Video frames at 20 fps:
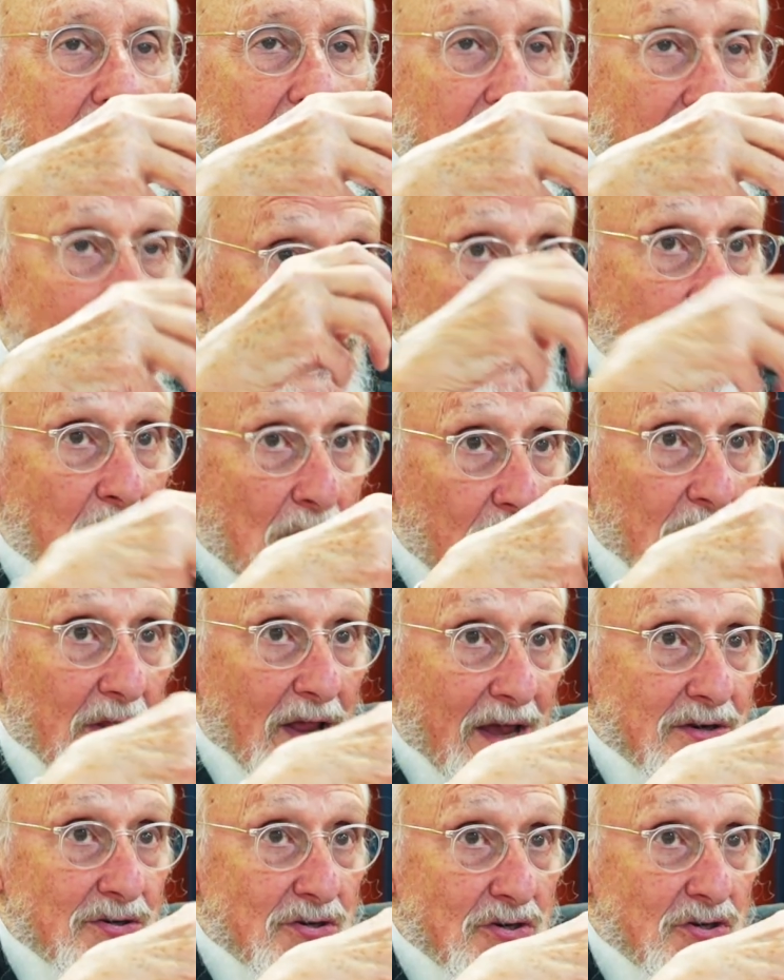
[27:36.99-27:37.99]
intimate
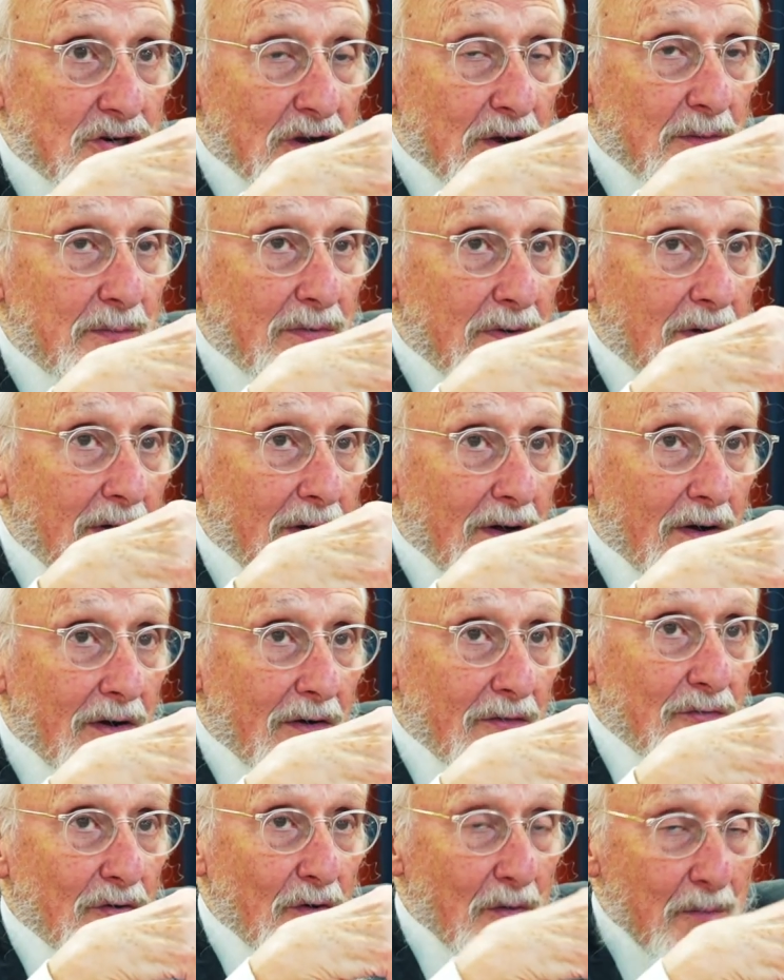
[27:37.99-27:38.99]
relationship
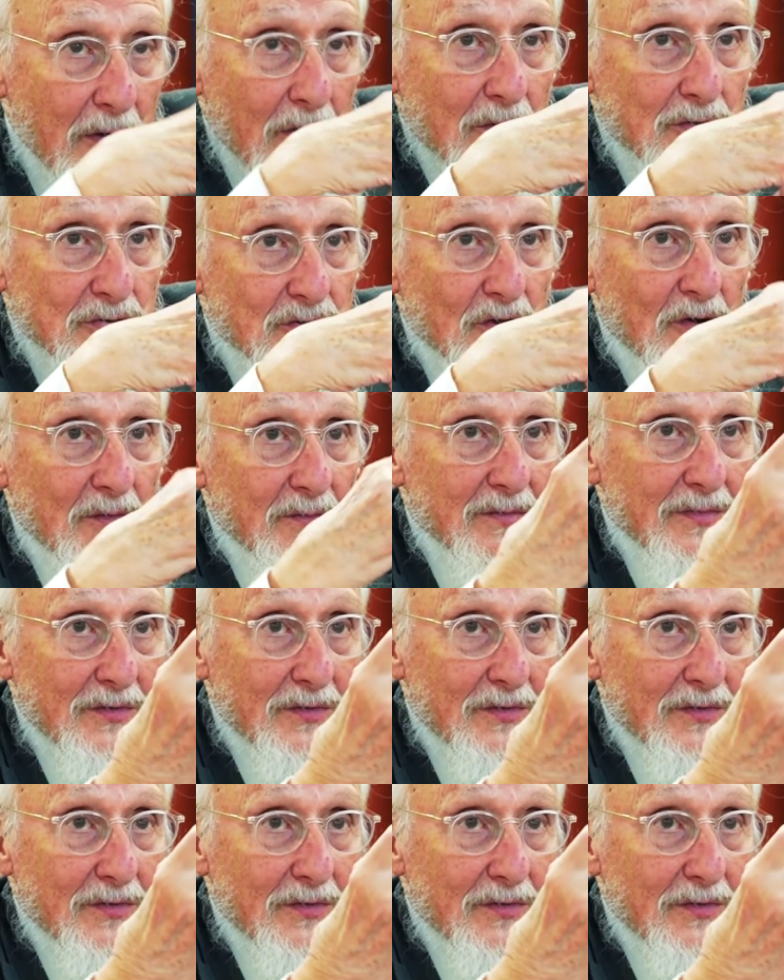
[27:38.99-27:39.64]
of the Ribbono Shel Olam